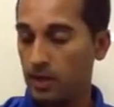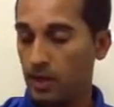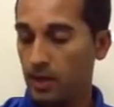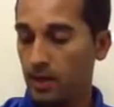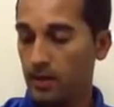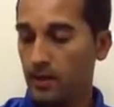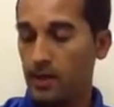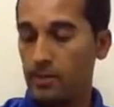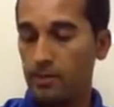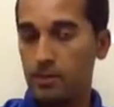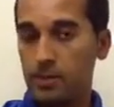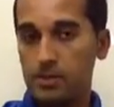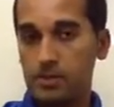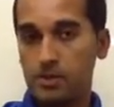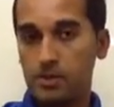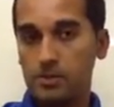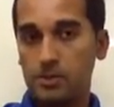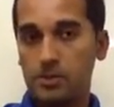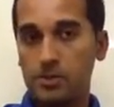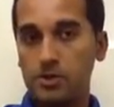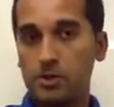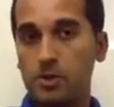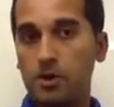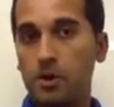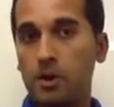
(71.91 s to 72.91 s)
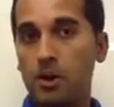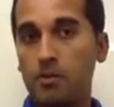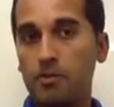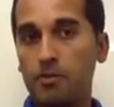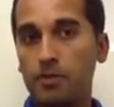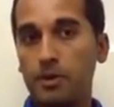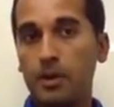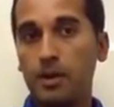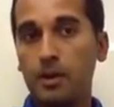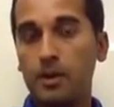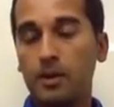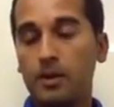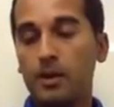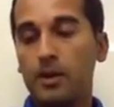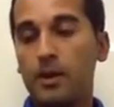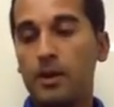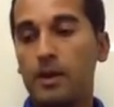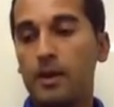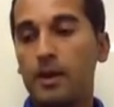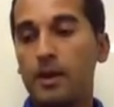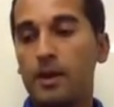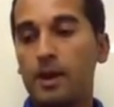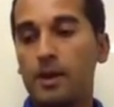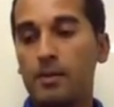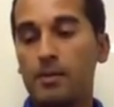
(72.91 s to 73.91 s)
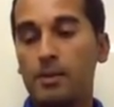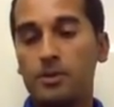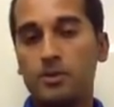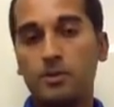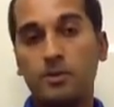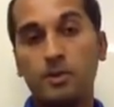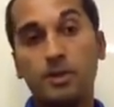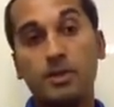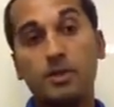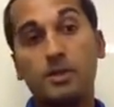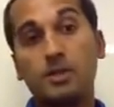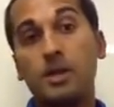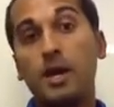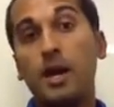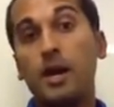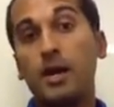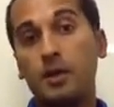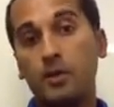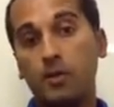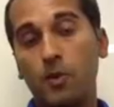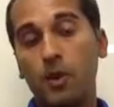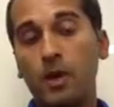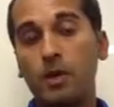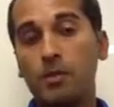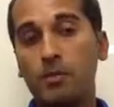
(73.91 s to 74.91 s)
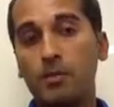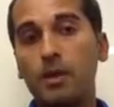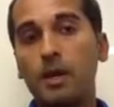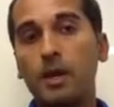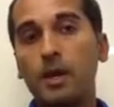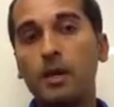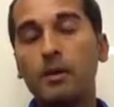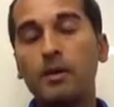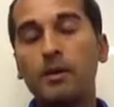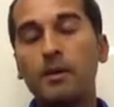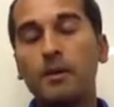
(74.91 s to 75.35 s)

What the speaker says: And that muscle is in your armpit. And that muscle gets tight quite a bit.